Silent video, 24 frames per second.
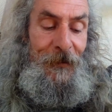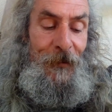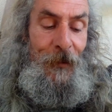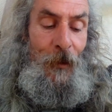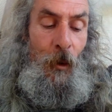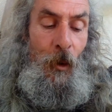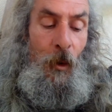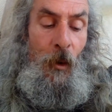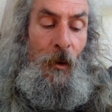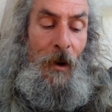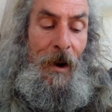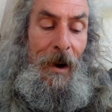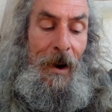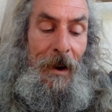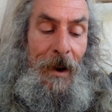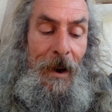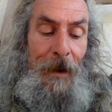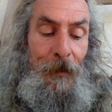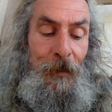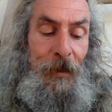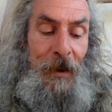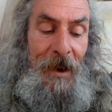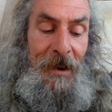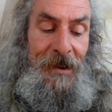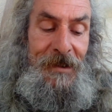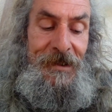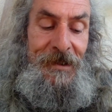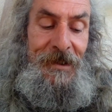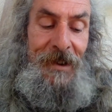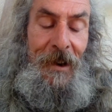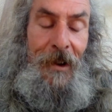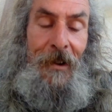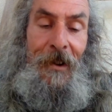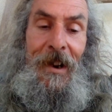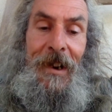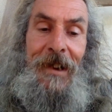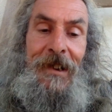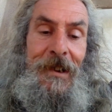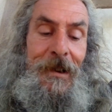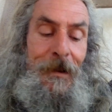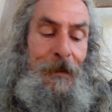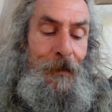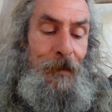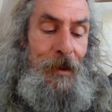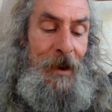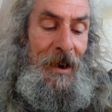4 plus 9,